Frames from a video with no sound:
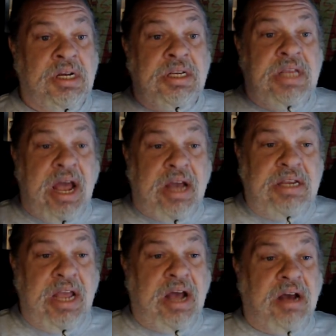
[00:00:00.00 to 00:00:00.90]

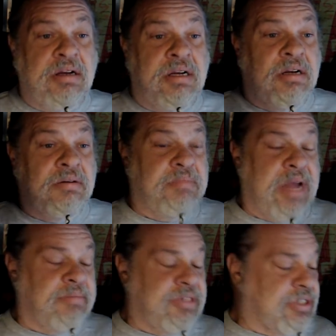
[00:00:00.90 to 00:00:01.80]
Yeah,
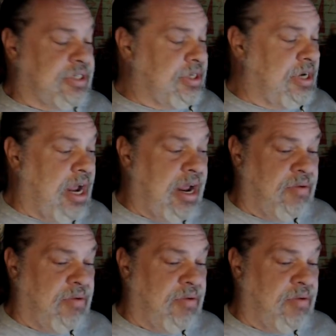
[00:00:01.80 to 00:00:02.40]
man, musician.